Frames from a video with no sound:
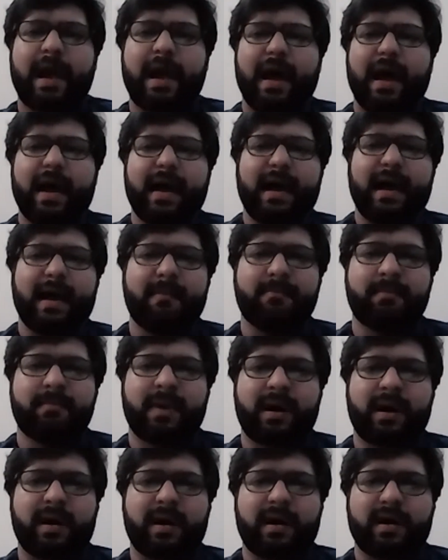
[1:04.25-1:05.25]
I am
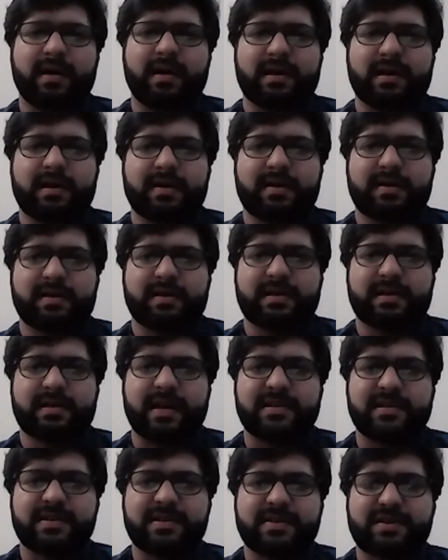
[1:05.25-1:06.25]
the
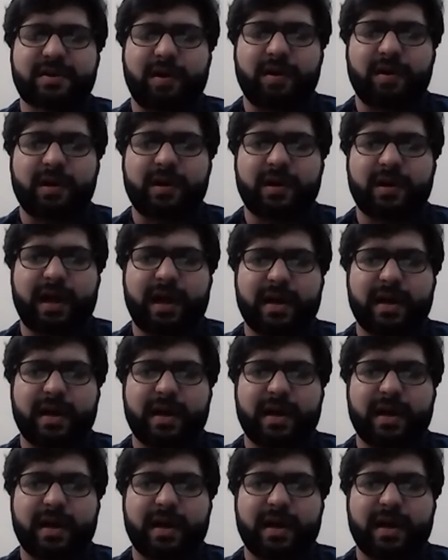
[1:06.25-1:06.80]
science historian